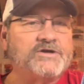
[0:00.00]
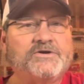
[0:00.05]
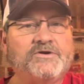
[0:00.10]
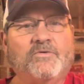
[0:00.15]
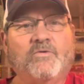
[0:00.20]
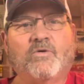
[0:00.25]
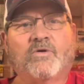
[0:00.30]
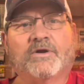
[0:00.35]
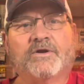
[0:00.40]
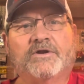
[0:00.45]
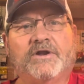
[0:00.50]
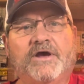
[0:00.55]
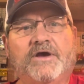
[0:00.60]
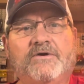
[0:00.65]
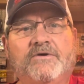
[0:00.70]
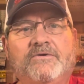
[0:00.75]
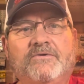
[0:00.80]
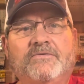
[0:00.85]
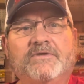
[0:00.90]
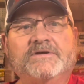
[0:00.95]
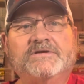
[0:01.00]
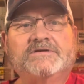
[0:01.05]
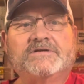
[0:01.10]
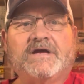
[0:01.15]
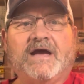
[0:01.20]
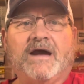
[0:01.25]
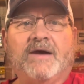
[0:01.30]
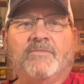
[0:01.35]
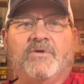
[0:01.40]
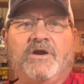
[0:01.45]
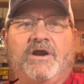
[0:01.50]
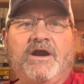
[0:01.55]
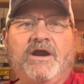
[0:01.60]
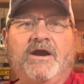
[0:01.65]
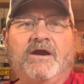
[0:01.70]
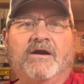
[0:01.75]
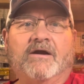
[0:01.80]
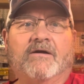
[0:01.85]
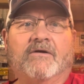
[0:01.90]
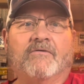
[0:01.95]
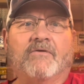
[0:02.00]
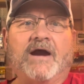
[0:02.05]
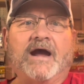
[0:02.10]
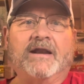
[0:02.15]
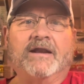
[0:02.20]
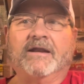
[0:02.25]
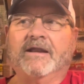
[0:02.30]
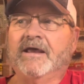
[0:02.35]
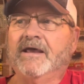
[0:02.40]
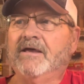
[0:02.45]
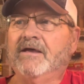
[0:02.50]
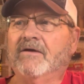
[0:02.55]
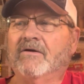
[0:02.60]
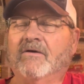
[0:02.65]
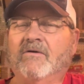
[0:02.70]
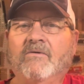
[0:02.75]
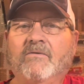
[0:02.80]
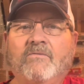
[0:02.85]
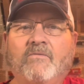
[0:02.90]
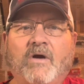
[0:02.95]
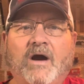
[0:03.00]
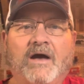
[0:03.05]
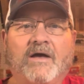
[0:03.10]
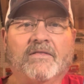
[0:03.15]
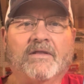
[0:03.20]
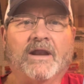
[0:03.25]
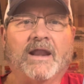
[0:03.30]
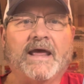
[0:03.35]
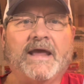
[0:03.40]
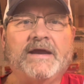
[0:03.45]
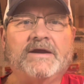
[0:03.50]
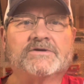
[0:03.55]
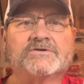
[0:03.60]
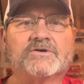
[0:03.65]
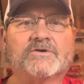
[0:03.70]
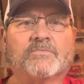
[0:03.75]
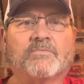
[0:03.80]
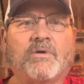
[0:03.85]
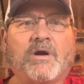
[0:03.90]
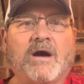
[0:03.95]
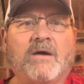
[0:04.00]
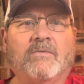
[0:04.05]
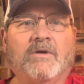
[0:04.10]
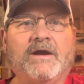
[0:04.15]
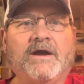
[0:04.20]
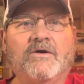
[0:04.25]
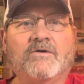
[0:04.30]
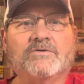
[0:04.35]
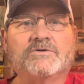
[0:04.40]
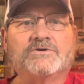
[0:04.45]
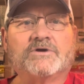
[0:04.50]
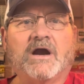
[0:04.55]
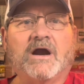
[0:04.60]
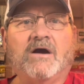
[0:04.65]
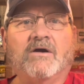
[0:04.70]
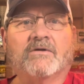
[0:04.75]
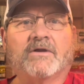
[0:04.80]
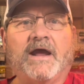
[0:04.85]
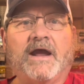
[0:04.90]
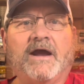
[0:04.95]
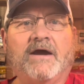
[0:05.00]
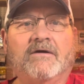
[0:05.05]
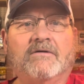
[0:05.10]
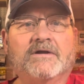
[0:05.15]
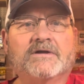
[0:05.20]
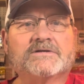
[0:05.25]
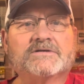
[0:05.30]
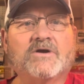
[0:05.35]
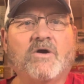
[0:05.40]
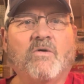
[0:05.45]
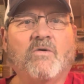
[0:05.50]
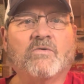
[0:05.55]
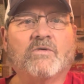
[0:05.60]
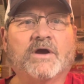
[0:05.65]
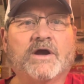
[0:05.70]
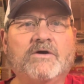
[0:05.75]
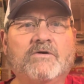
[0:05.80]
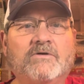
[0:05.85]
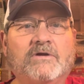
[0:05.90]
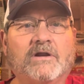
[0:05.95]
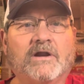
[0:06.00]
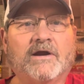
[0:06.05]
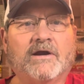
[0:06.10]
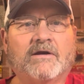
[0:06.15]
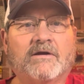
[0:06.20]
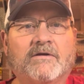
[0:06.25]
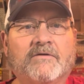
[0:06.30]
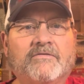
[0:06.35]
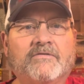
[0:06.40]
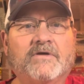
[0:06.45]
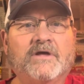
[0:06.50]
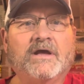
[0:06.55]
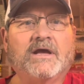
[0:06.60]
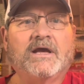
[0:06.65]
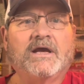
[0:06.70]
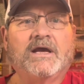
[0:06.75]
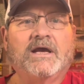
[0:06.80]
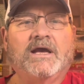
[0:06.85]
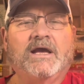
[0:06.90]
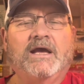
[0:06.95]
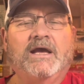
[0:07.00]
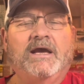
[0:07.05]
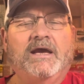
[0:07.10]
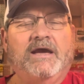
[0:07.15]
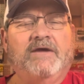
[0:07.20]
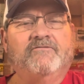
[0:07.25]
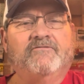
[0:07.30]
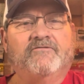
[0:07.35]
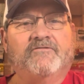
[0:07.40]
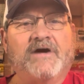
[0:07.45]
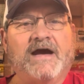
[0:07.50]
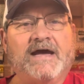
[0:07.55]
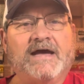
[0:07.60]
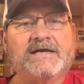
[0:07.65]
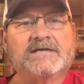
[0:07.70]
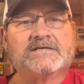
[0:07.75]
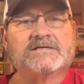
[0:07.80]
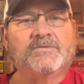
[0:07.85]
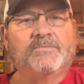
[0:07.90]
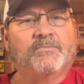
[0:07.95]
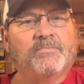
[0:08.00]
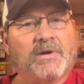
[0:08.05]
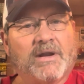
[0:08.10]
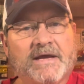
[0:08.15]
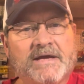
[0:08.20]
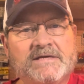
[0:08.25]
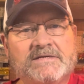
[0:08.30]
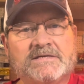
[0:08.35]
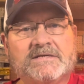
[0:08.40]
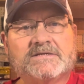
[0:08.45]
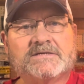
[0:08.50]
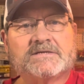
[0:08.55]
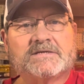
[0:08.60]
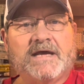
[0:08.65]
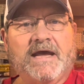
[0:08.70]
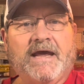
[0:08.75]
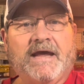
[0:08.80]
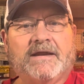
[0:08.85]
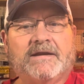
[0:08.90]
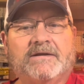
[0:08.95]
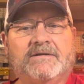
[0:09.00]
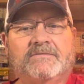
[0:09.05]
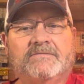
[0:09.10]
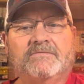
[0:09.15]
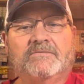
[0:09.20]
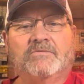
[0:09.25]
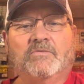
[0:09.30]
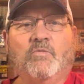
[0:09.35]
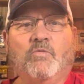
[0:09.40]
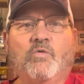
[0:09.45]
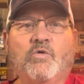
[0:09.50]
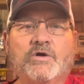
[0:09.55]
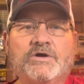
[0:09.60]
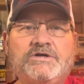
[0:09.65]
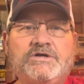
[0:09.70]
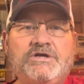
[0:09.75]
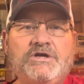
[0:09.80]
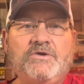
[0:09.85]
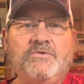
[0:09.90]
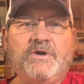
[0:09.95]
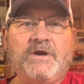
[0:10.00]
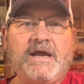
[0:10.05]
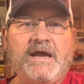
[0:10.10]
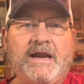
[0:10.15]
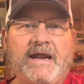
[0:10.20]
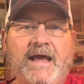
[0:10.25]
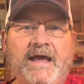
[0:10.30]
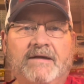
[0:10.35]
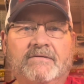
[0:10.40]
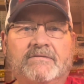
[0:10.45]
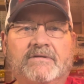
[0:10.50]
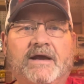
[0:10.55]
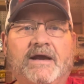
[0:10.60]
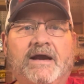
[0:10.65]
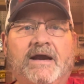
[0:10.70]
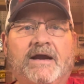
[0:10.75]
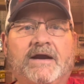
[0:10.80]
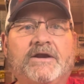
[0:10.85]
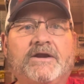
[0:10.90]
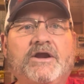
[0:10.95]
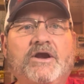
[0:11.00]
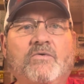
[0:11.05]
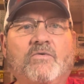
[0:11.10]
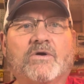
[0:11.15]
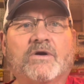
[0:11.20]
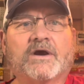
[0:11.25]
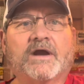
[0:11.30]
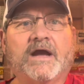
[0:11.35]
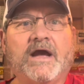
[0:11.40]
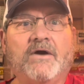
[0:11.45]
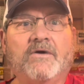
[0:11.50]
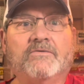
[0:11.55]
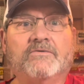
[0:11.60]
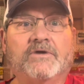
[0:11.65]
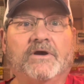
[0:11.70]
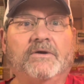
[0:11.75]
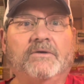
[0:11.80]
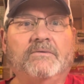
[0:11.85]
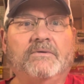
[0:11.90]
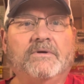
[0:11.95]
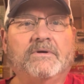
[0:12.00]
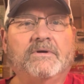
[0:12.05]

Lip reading: you want to do this time of year right now, while the lakes are probably on drawdown, is go on Google Earth and find some places that once you get out there you want to go to.